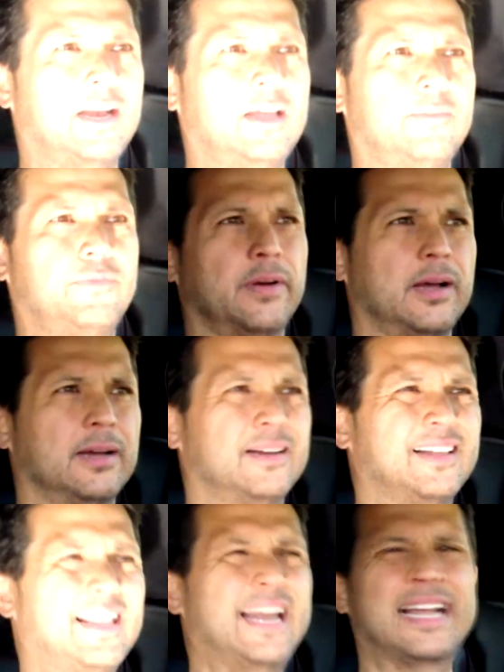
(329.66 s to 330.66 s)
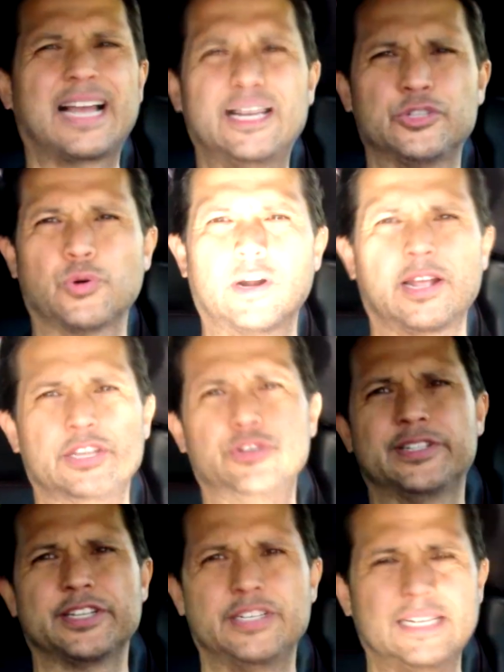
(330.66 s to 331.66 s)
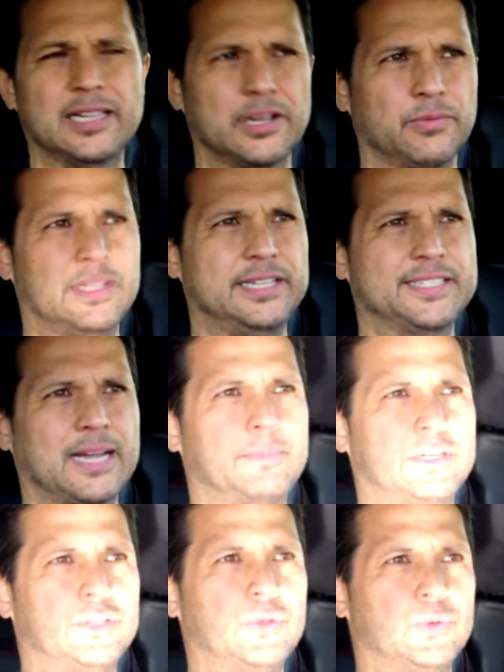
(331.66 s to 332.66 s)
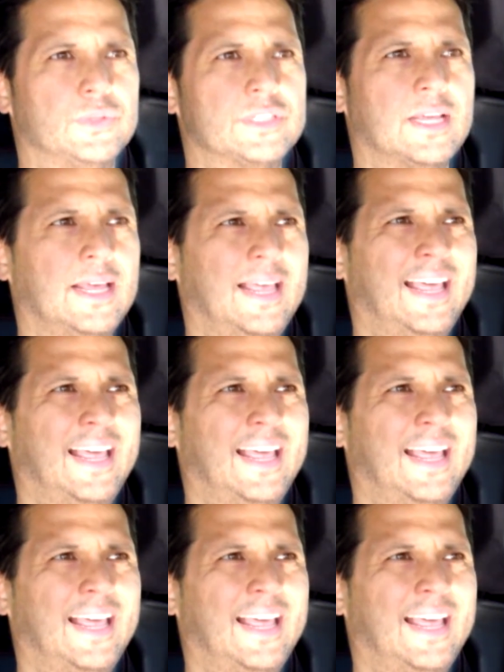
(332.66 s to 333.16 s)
of guys who are not used to dealing with these type of dudes,